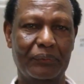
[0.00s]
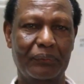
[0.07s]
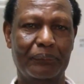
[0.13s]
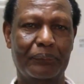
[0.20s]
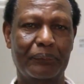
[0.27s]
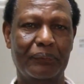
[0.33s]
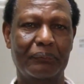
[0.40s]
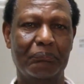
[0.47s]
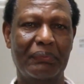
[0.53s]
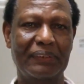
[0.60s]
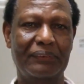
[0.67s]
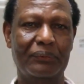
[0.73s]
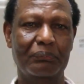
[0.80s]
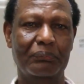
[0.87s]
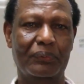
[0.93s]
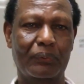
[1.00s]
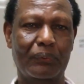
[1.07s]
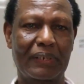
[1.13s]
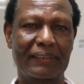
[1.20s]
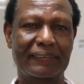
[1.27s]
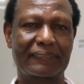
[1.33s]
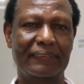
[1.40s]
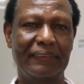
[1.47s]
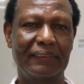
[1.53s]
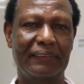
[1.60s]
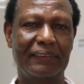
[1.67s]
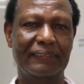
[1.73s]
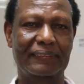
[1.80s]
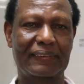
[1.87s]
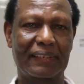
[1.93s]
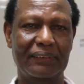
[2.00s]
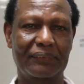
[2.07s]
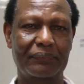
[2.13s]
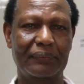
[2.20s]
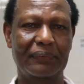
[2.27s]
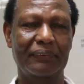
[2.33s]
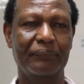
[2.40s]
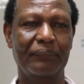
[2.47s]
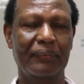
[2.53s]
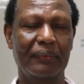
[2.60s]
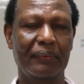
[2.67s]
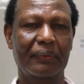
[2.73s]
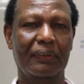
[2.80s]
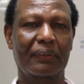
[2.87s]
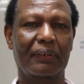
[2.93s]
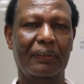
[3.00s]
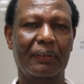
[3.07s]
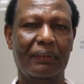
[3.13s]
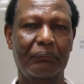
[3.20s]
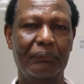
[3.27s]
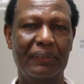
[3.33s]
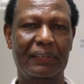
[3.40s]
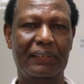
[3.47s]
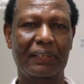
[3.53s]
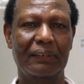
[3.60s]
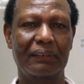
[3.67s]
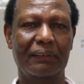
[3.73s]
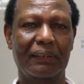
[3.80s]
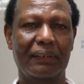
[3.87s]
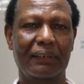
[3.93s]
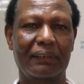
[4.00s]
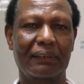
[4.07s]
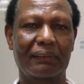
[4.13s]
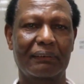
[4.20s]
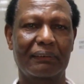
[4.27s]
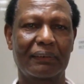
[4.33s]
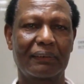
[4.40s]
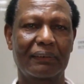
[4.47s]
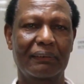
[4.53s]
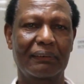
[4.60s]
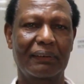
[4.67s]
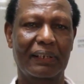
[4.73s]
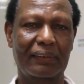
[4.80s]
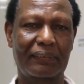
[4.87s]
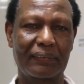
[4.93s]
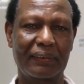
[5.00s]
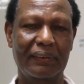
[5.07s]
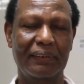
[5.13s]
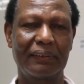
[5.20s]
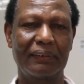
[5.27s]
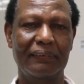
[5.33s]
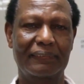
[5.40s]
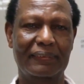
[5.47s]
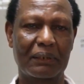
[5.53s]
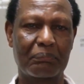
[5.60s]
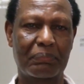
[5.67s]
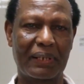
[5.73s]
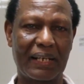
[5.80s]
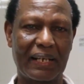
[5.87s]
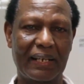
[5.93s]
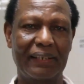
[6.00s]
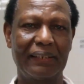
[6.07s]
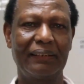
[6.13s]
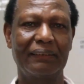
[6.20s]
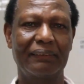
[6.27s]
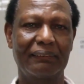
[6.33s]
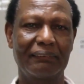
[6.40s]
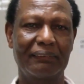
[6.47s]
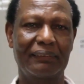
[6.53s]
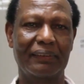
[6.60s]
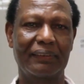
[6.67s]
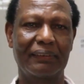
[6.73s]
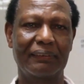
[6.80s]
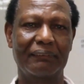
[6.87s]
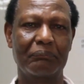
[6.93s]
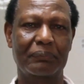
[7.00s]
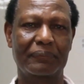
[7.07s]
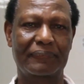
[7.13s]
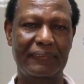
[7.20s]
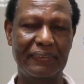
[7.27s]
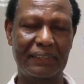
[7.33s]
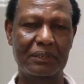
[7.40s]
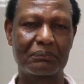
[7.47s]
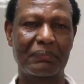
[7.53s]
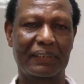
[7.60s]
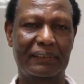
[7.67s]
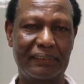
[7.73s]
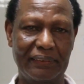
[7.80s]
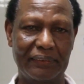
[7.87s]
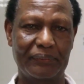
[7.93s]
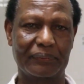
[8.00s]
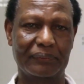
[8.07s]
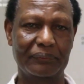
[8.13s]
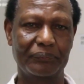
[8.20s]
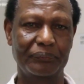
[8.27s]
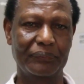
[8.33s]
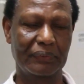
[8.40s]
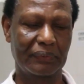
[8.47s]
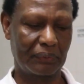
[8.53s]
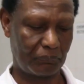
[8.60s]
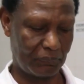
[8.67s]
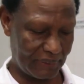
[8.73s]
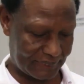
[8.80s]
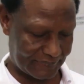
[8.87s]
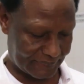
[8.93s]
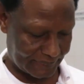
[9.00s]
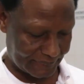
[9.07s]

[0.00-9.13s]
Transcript: So for mushroom growers in this country, we can actually supply the seeding material, which